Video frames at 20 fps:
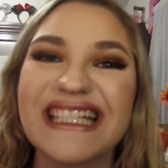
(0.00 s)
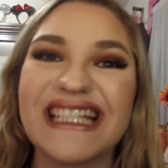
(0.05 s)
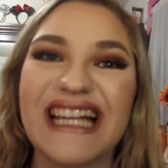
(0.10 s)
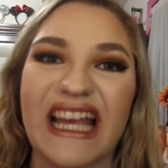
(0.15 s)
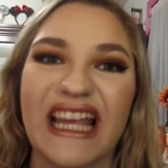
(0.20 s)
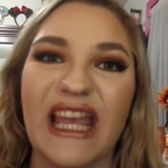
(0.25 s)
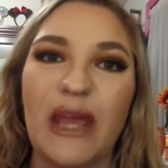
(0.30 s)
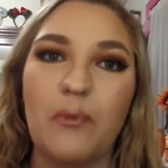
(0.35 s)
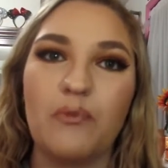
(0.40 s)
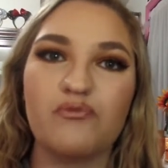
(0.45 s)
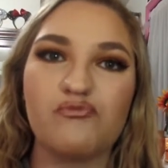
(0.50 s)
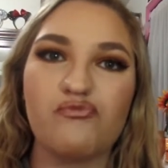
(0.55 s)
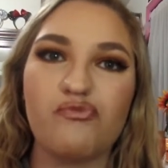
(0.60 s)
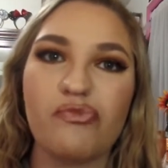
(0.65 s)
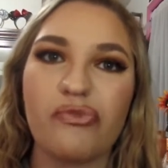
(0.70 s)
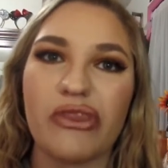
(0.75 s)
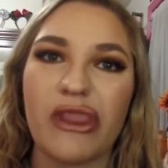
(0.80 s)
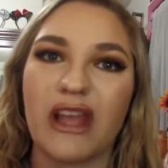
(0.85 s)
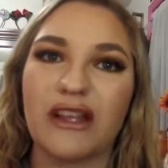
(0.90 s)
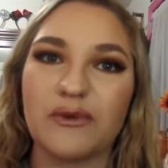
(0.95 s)

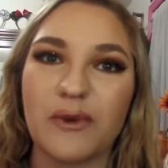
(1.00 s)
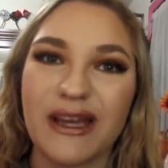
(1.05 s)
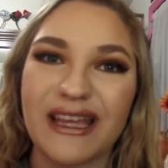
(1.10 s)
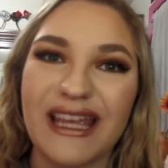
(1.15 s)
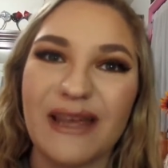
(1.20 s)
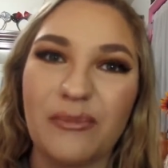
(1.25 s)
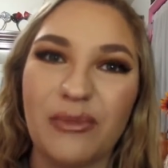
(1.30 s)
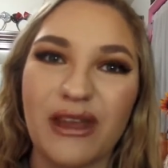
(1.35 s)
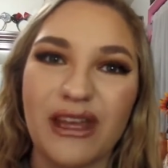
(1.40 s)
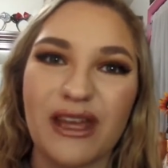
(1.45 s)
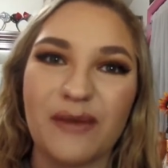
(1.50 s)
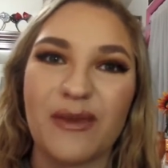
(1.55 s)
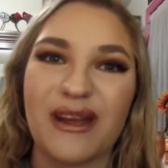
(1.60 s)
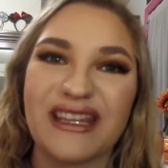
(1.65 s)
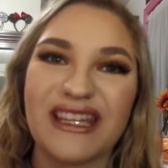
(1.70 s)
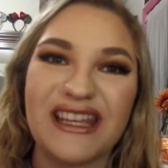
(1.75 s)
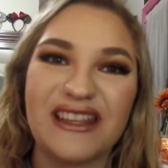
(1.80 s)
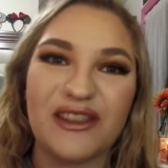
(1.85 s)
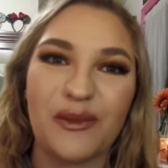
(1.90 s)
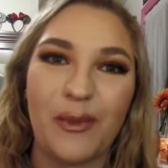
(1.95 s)
That's why I keep flicking my
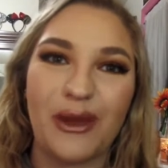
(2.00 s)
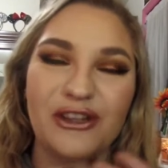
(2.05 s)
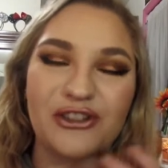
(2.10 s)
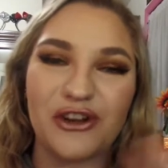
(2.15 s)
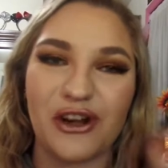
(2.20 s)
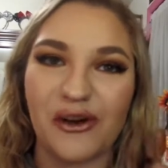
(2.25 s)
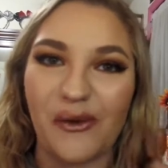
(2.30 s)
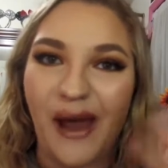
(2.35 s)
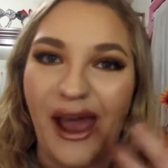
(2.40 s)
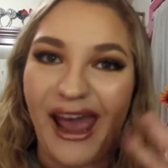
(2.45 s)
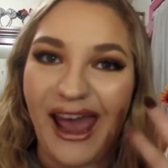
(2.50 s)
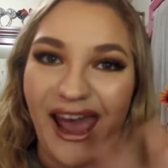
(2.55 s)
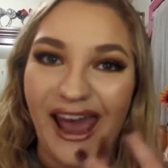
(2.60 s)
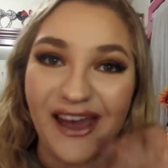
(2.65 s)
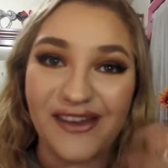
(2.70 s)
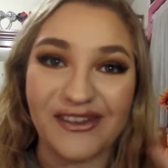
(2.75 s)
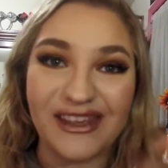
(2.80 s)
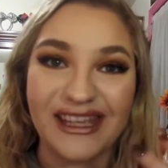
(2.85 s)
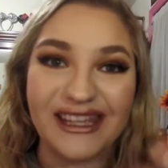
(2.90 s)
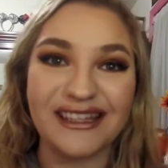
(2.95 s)
teeth to make sure I don't
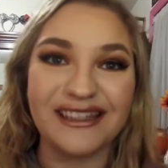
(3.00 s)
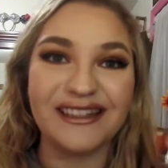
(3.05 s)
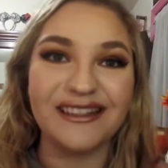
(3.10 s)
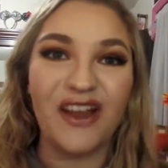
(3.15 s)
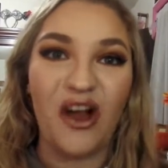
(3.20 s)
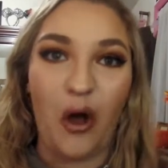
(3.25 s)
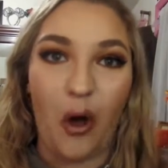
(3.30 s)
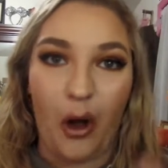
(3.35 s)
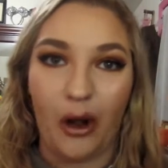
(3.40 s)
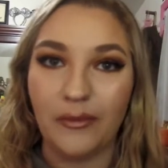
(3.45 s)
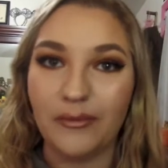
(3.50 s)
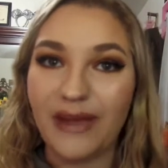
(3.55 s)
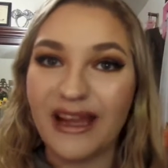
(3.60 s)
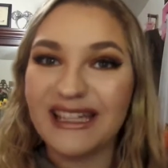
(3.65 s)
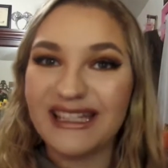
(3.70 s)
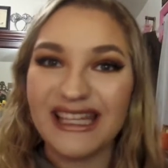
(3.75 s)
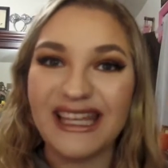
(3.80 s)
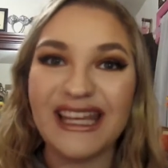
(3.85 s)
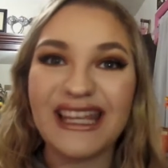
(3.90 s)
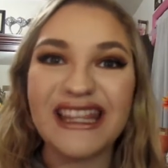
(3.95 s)
have it on
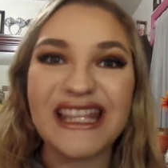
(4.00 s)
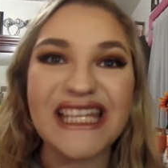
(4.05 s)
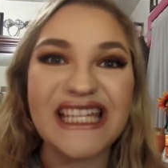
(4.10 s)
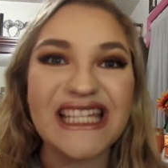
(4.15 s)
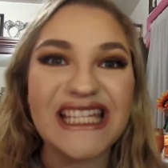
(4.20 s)
my teeth.